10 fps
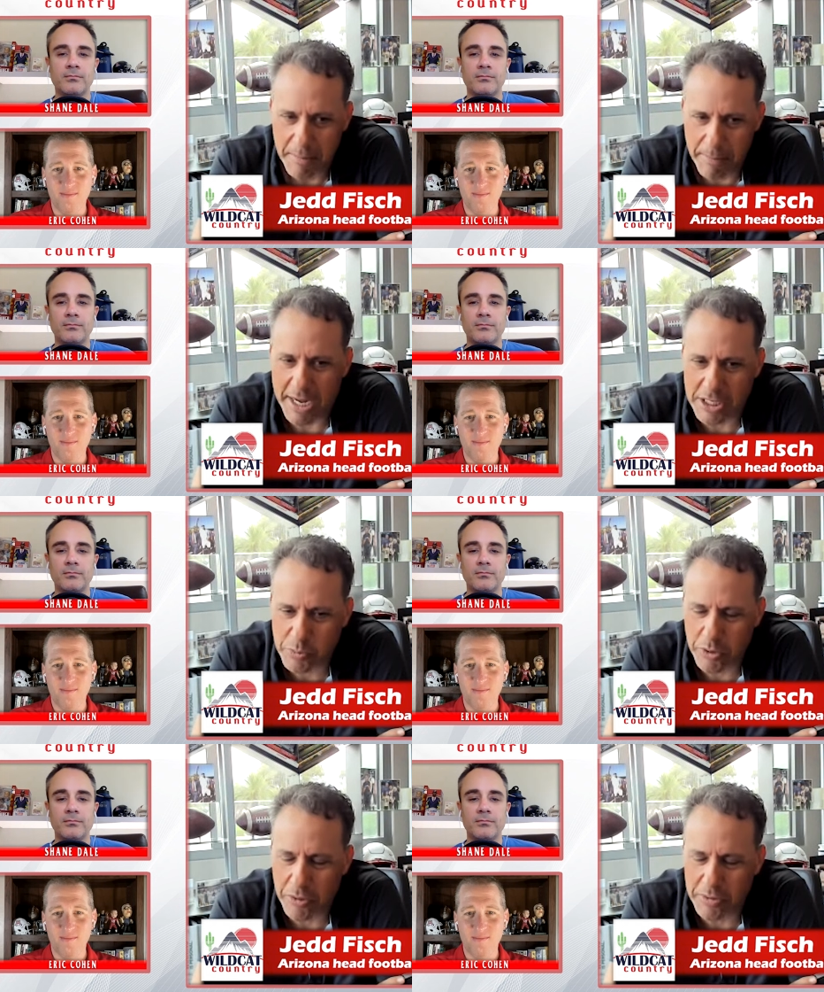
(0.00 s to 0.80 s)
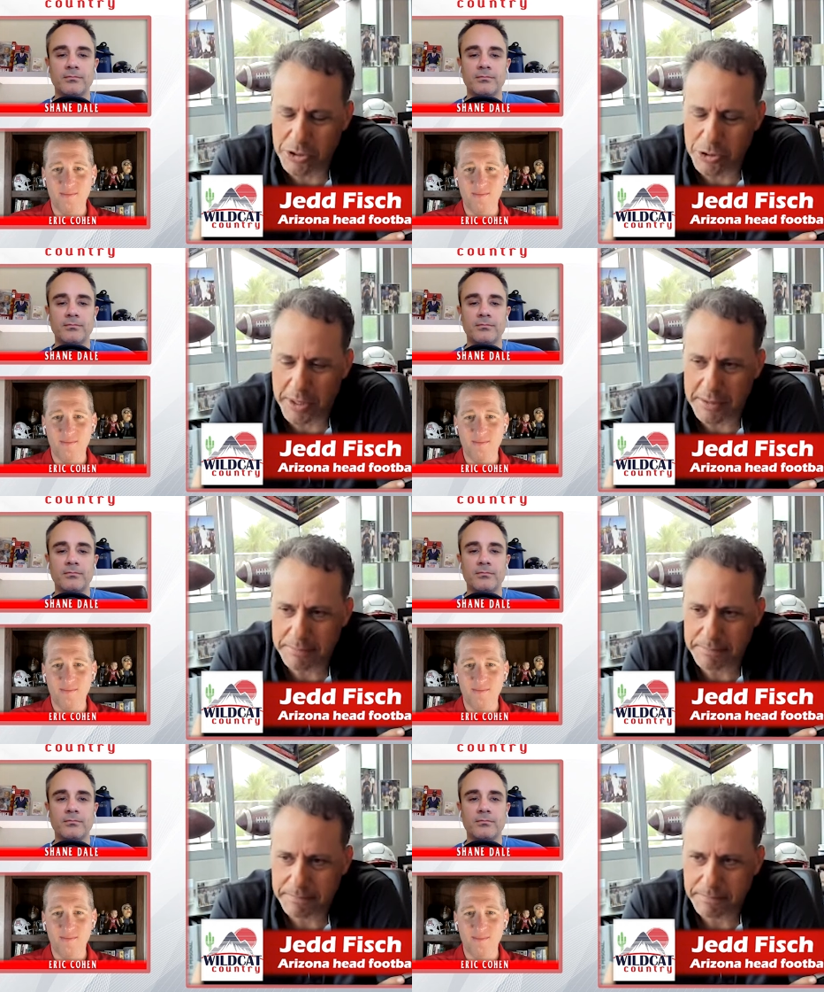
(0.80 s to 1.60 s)
Speaker 1: Might as well go enjoy it.
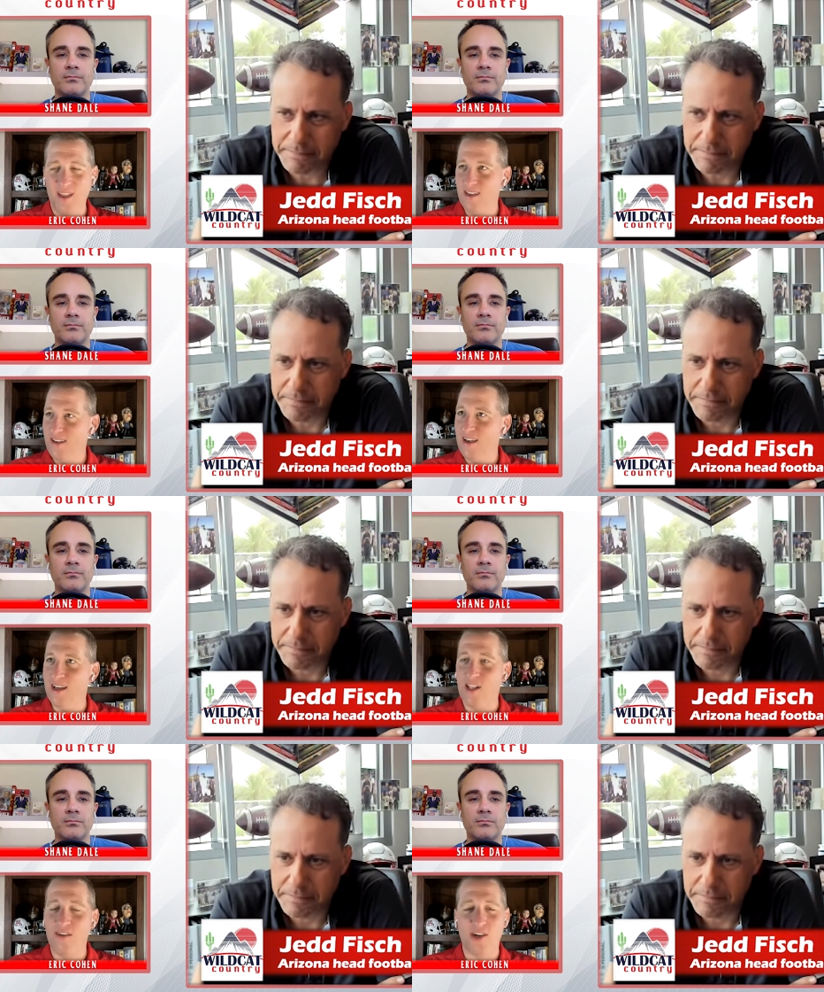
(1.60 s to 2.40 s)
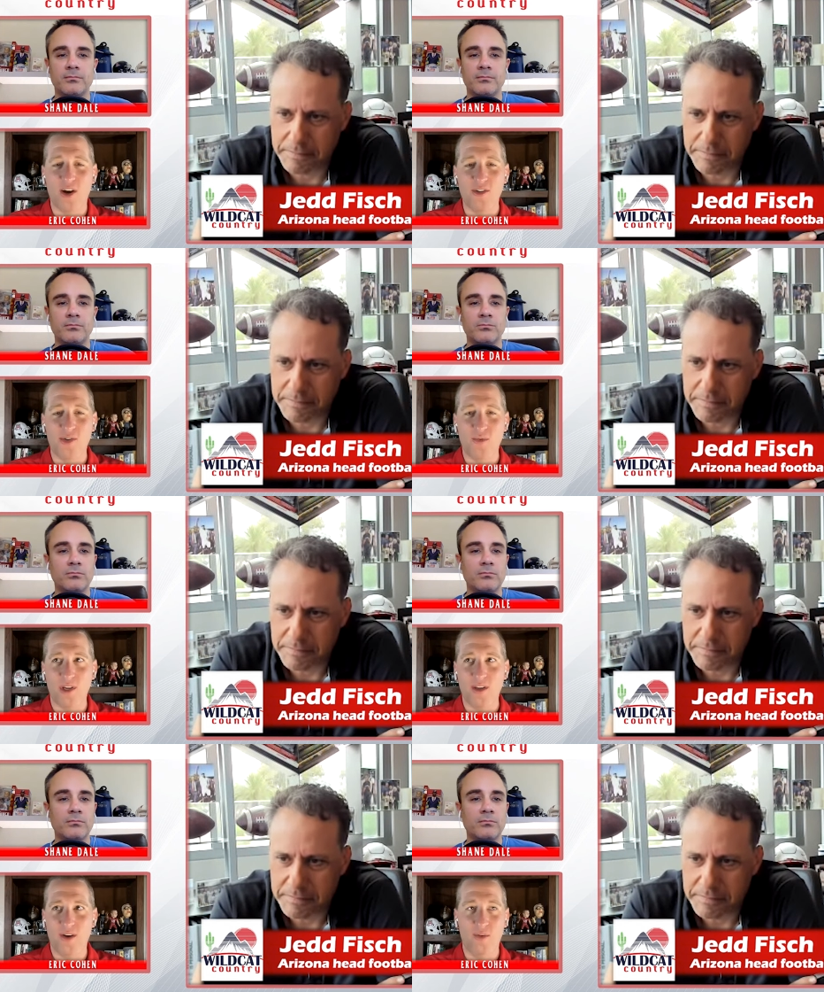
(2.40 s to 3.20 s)
Speaker 2: I love it, Coach.
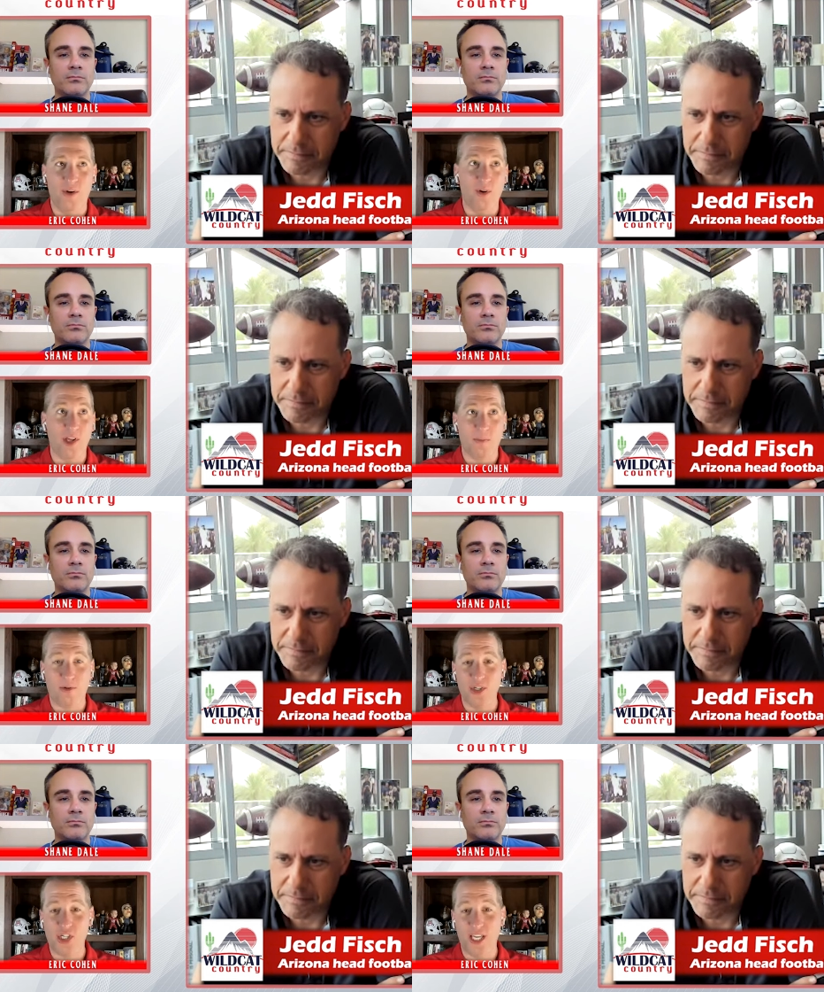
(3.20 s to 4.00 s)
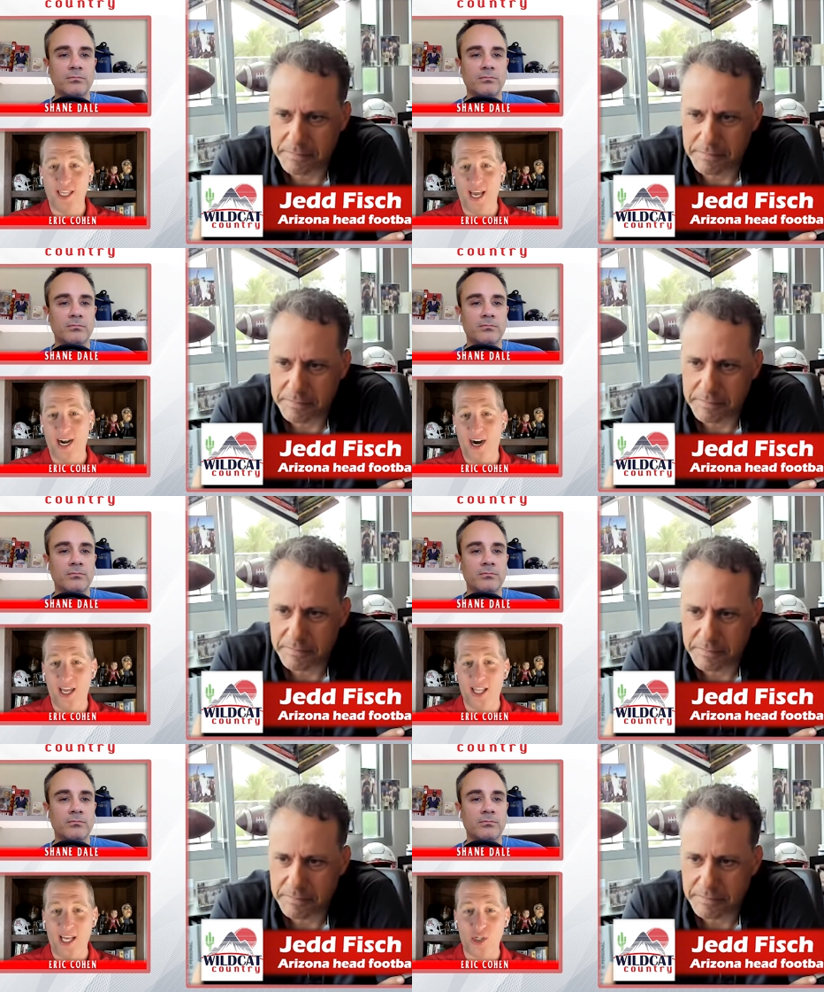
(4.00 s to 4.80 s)
We we really appreciate that. All
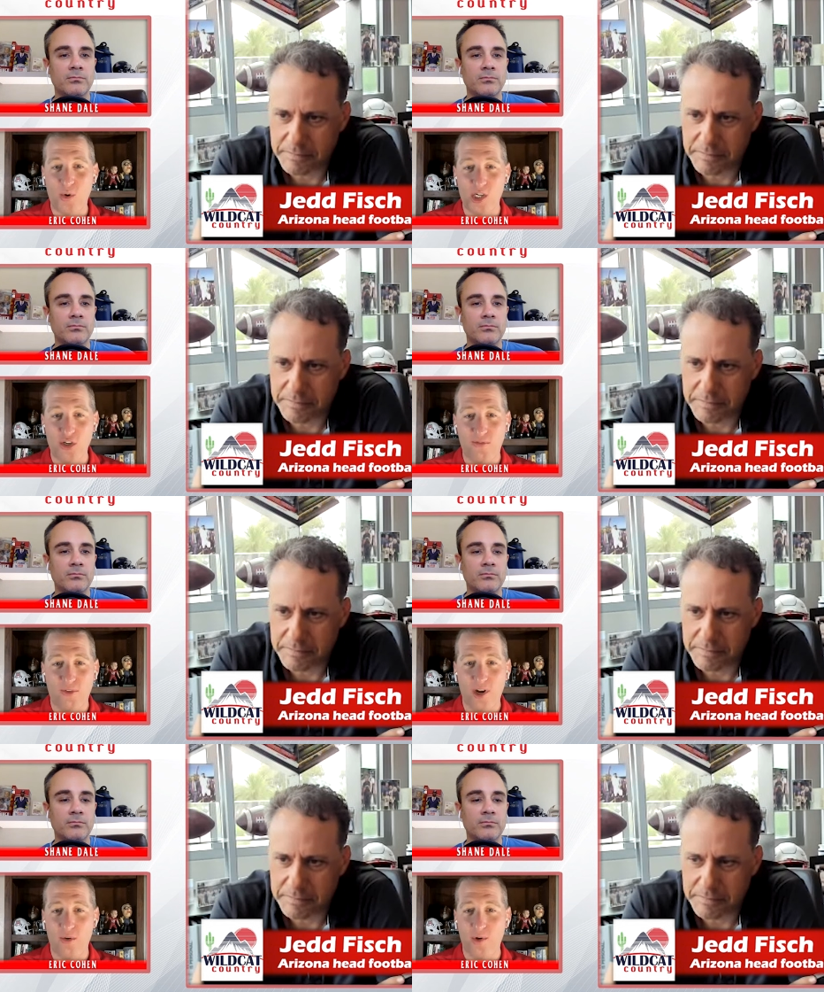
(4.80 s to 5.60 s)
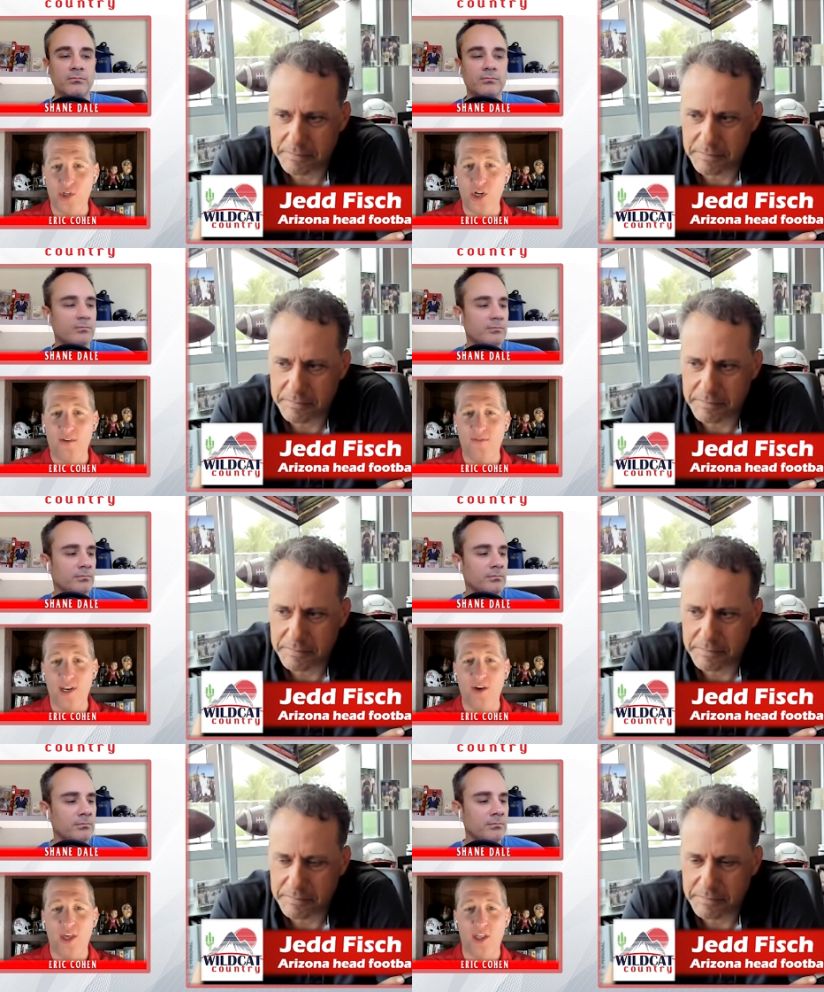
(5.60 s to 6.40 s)
right, last question for you. We saw a
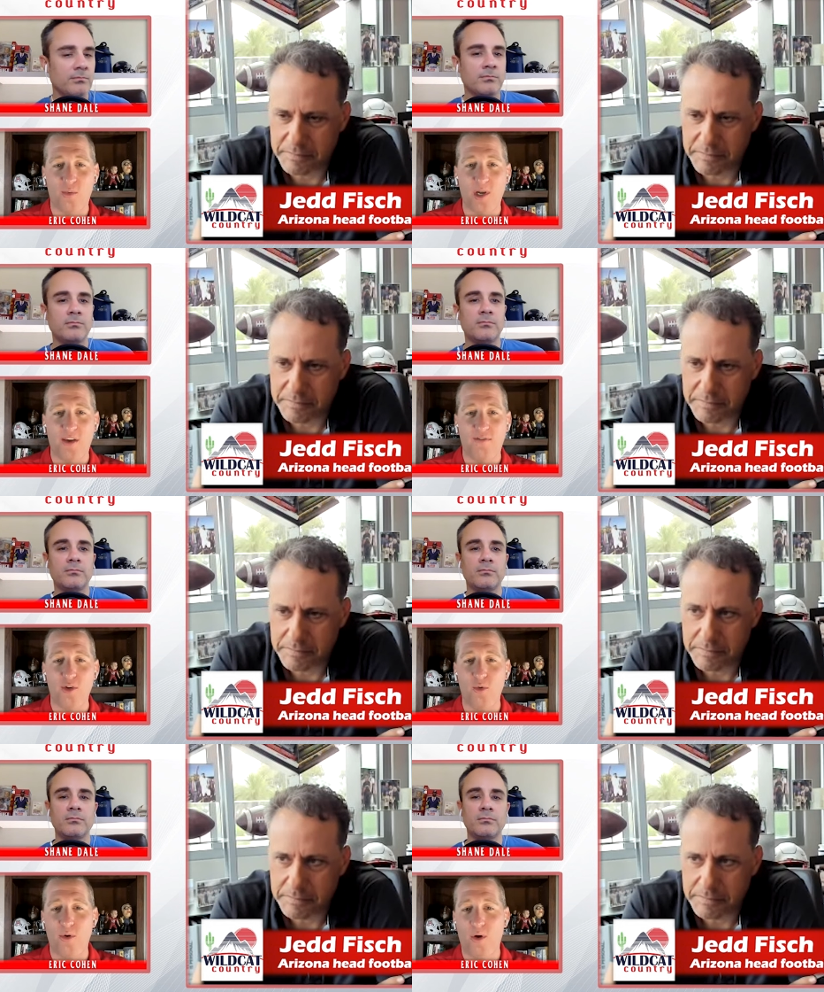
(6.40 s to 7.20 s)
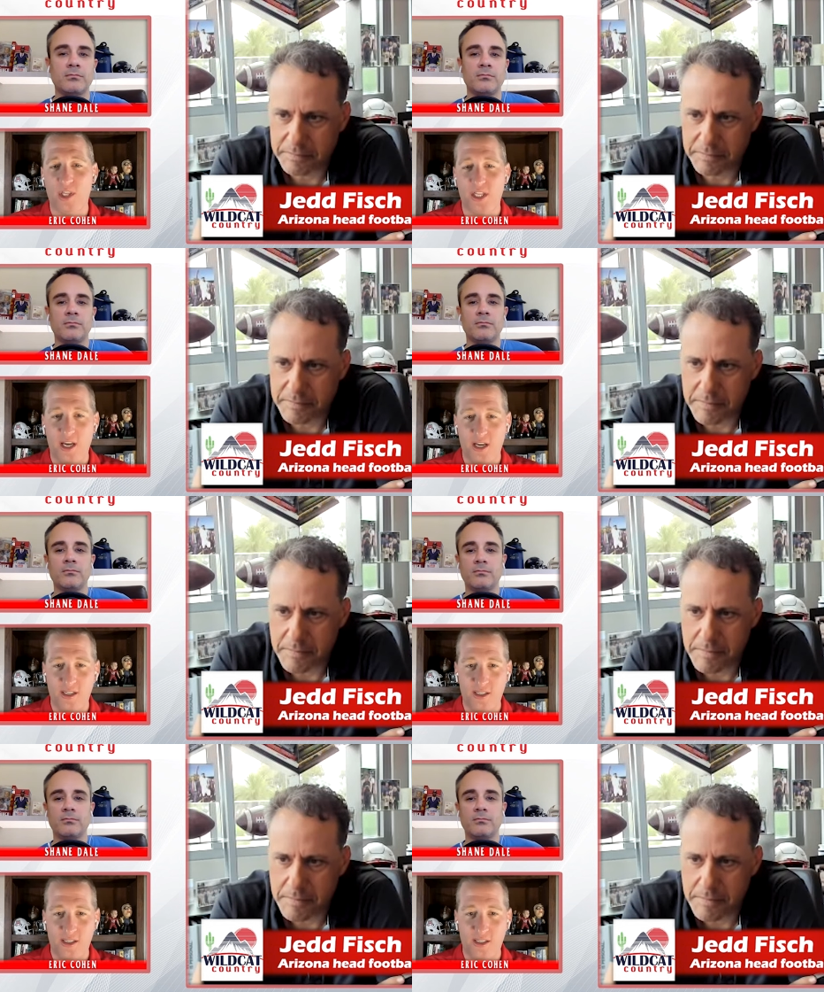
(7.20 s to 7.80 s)
video the other week of you with uh,